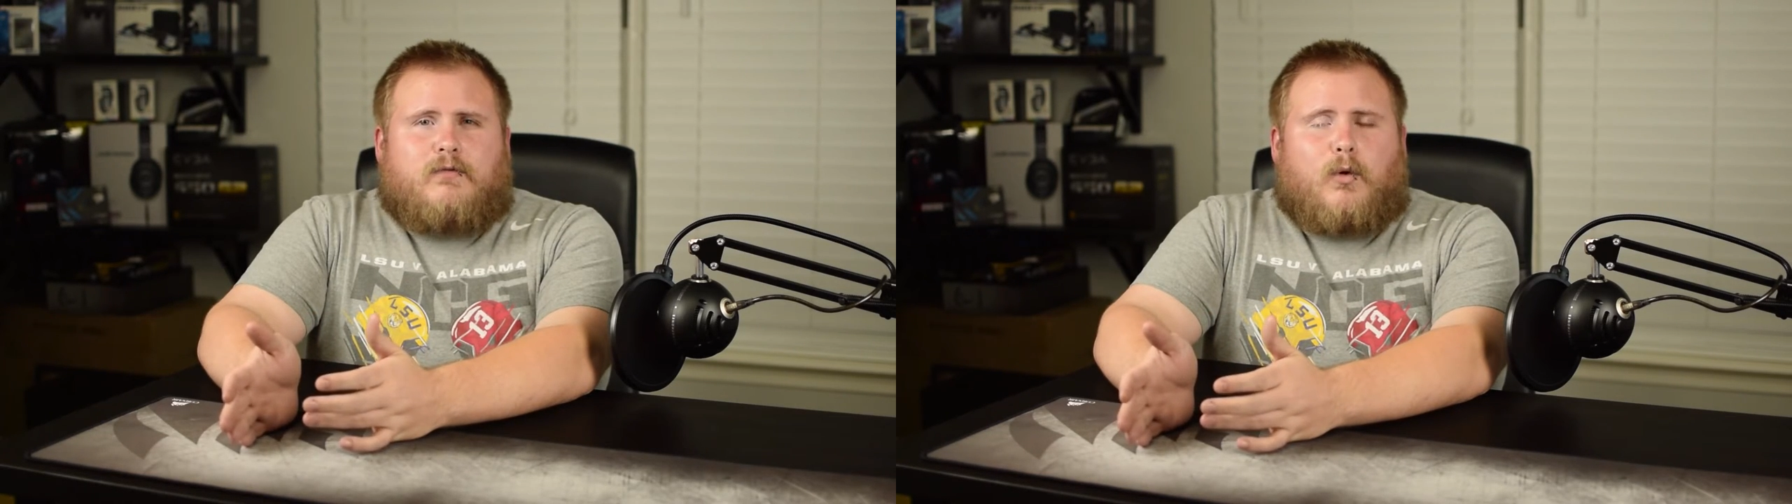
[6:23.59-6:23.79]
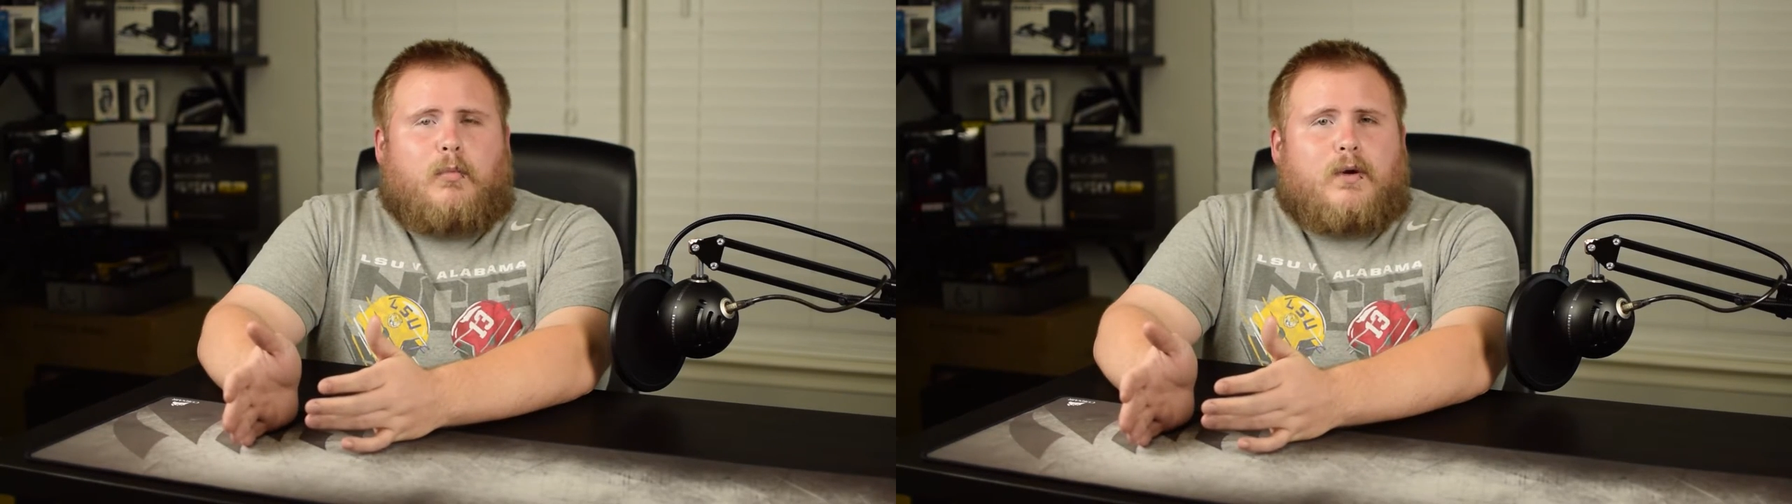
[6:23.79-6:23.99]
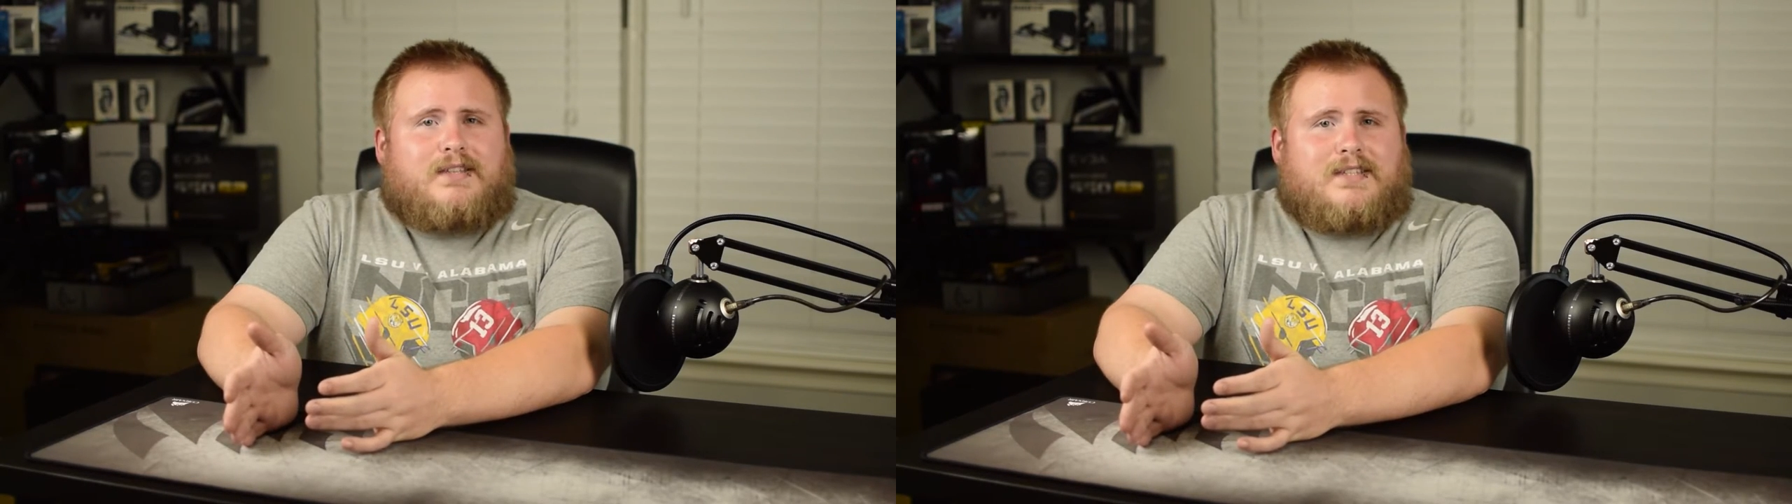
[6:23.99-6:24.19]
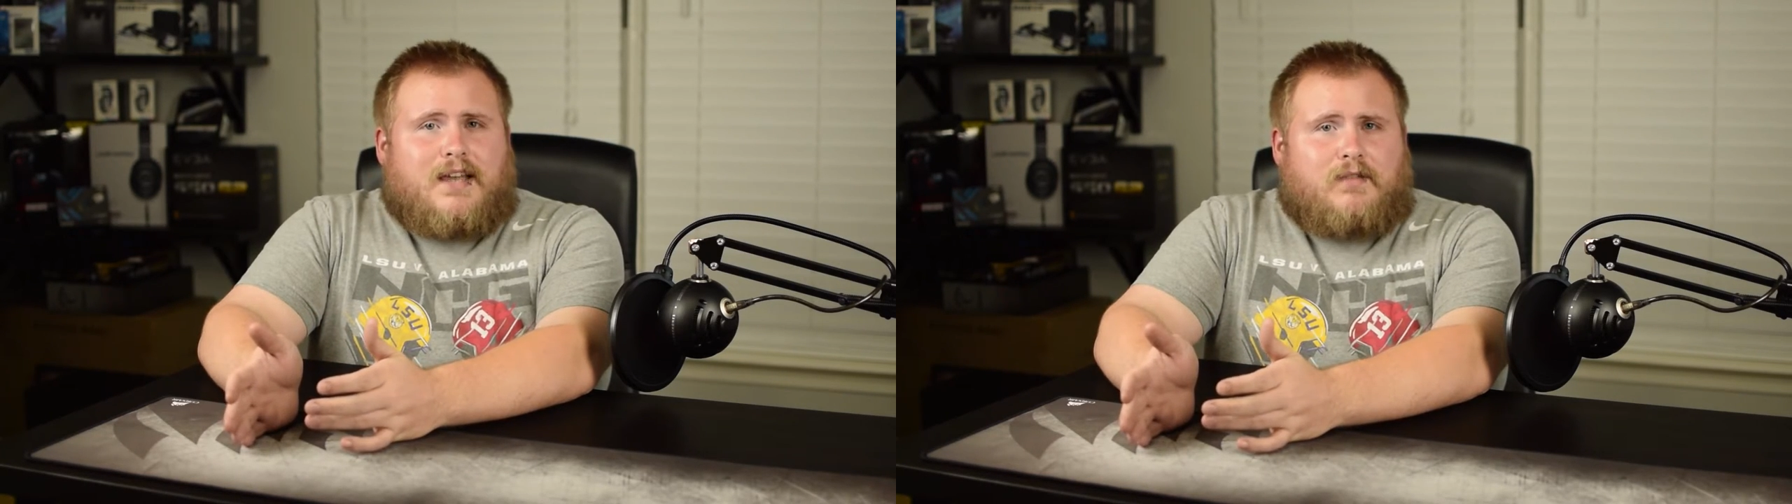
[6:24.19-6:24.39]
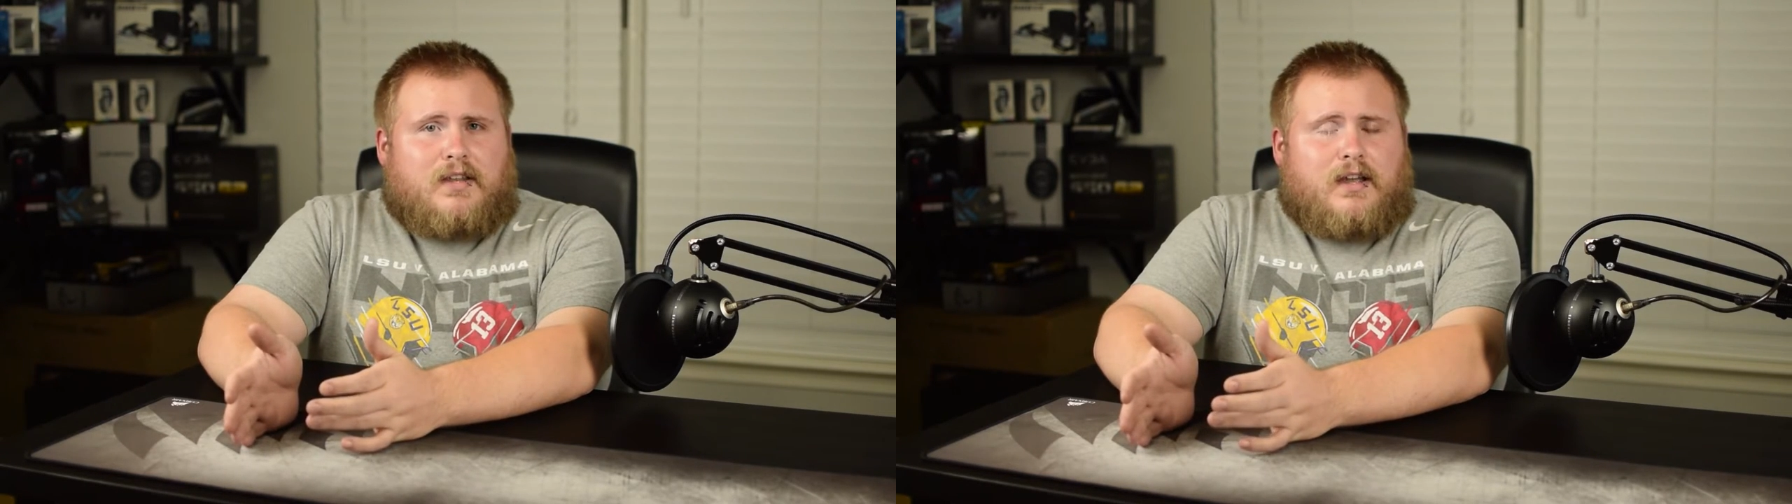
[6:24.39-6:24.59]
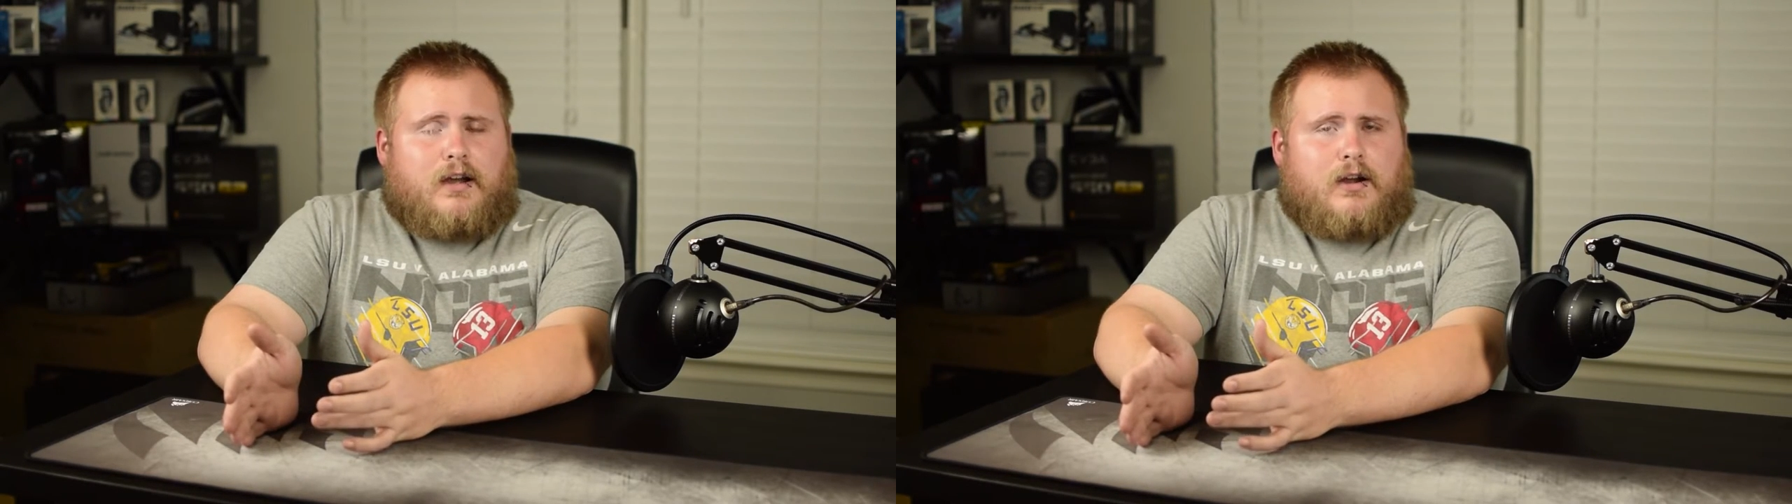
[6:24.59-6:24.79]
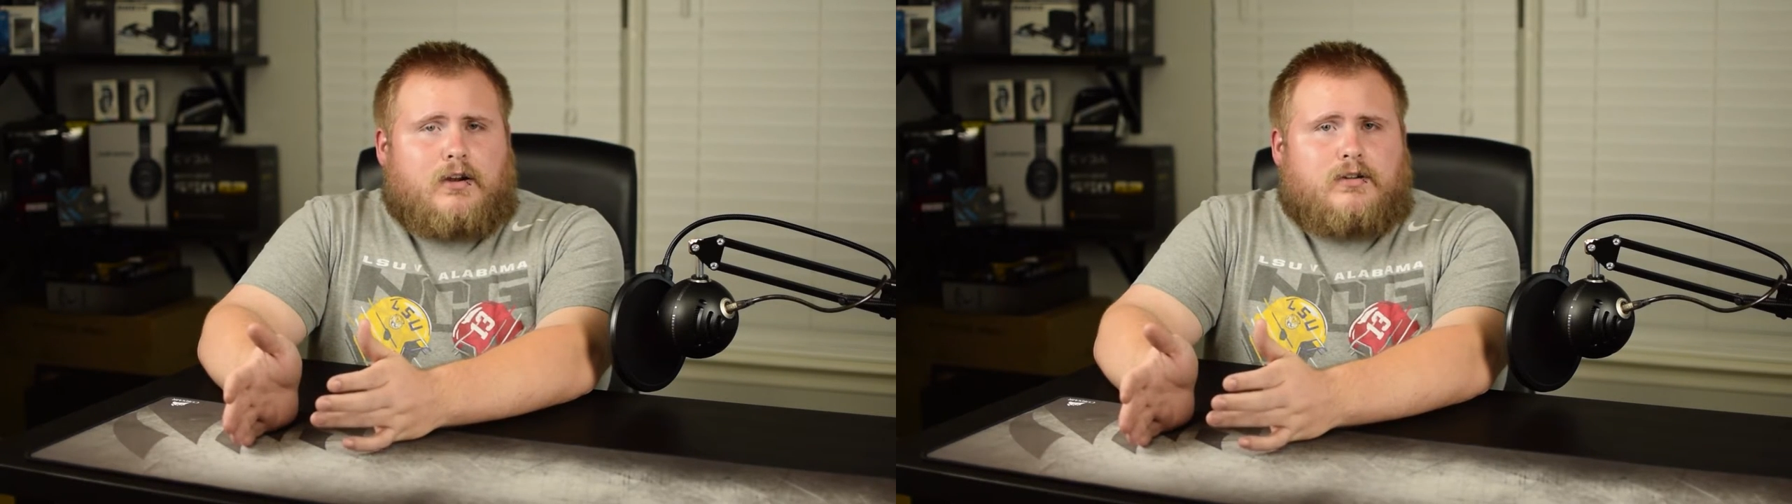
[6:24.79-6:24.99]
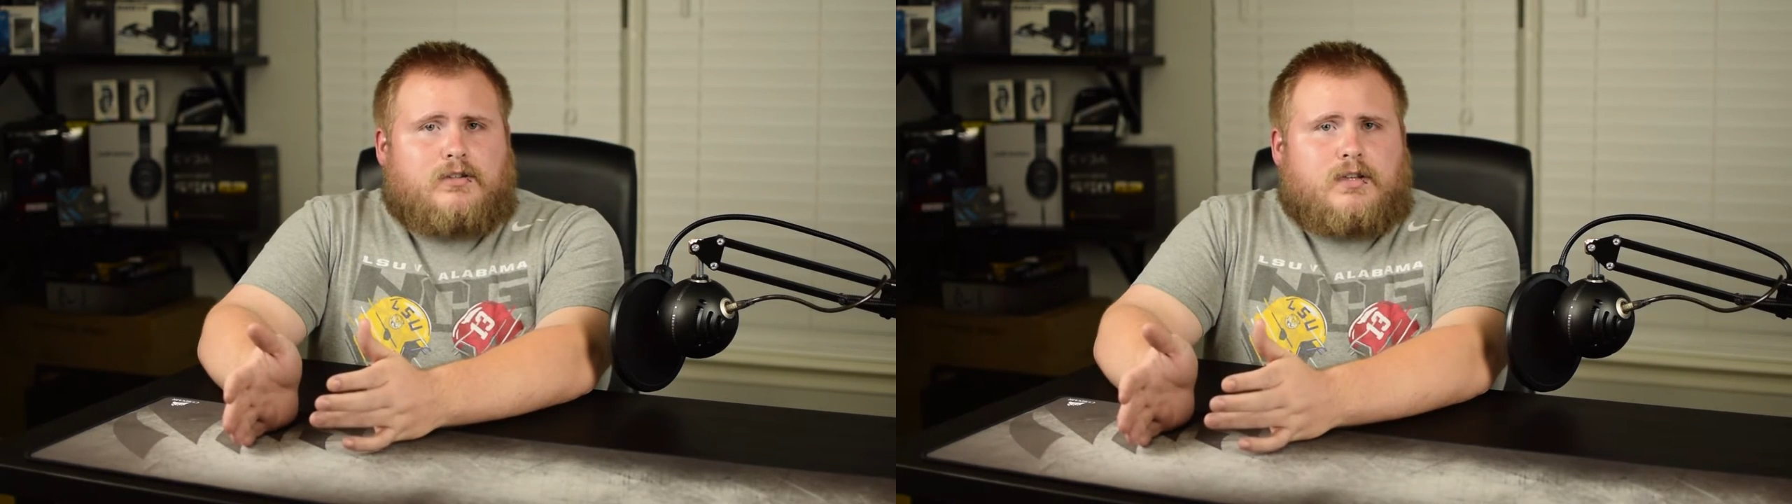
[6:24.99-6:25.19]
4.7
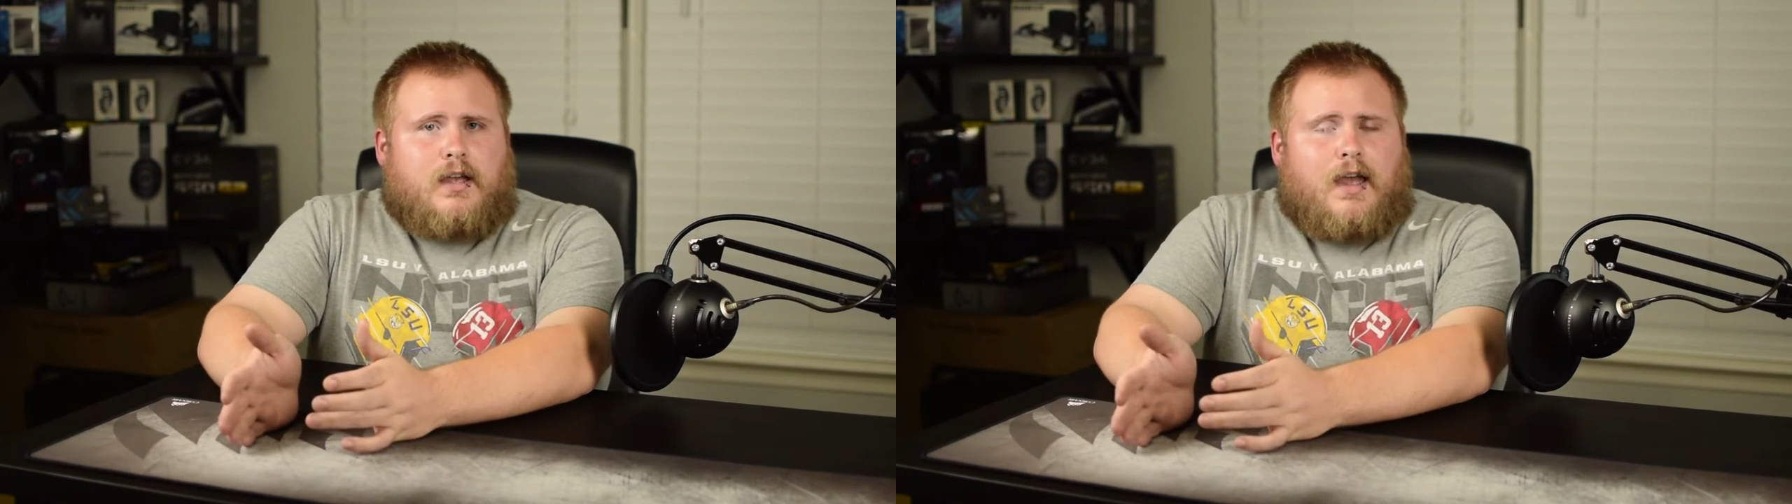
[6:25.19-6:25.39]
gigahertz,